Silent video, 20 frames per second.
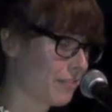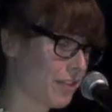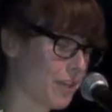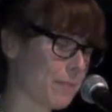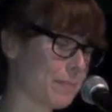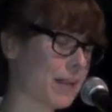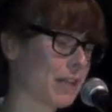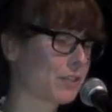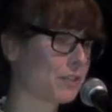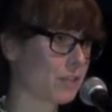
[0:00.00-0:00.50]

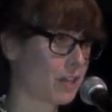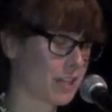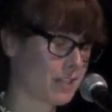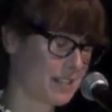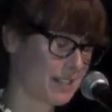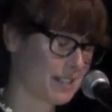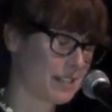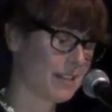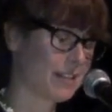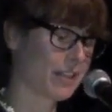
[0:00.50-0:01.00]
from
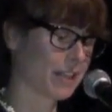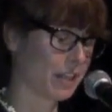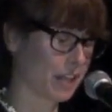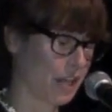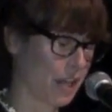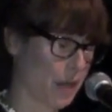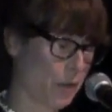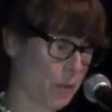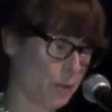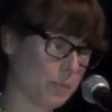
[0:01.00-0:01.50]
across the
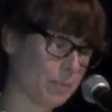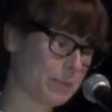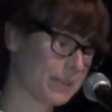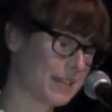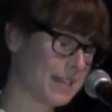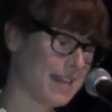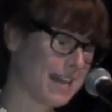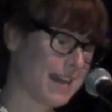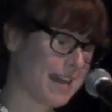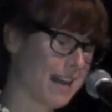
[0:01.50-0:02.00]
globe.
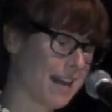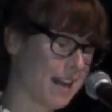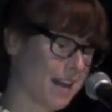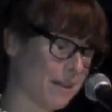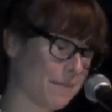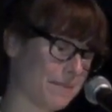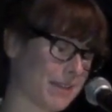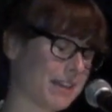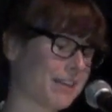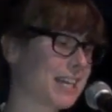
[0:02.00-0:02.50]

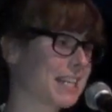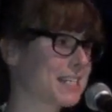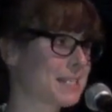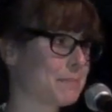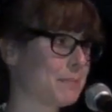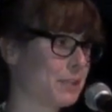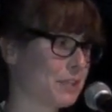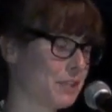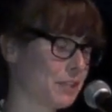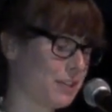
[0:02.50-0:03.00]
They
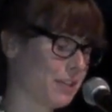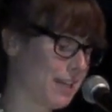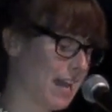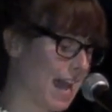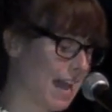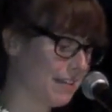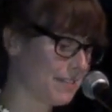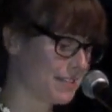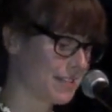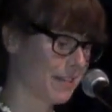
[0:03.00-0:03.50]
explore
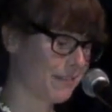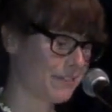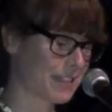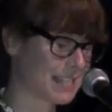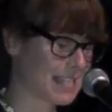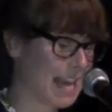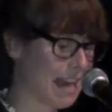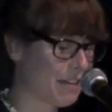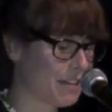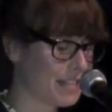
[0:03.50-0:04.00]

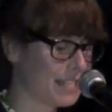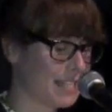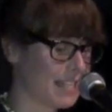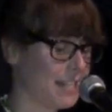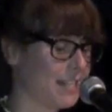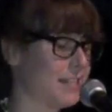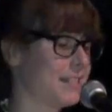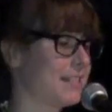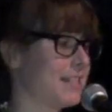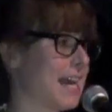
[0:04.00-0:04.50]
surfing's
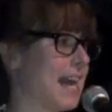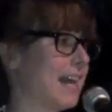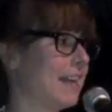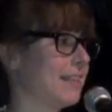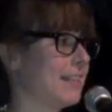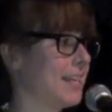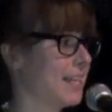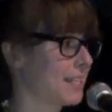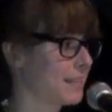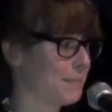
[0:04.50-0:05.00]
heritage
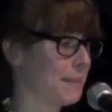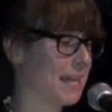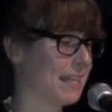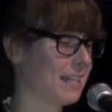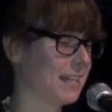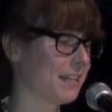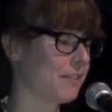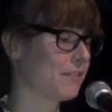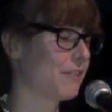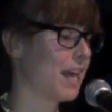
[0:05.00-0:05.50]
and the
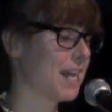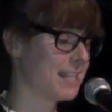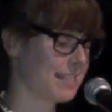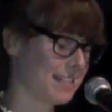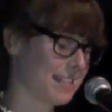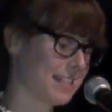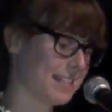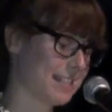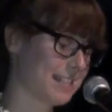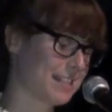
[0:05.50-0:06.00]
expanding
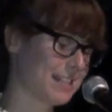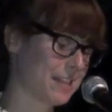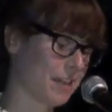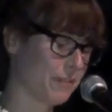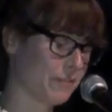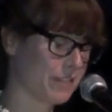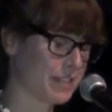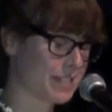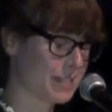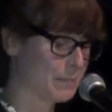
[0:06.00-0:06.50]
horizons
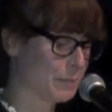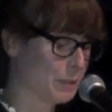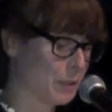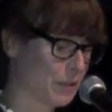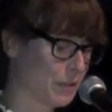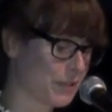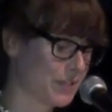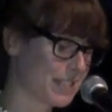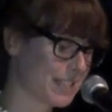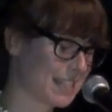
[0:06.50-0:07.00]
of the
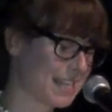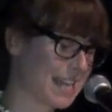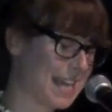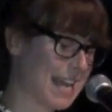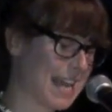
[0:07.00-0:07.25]
sport.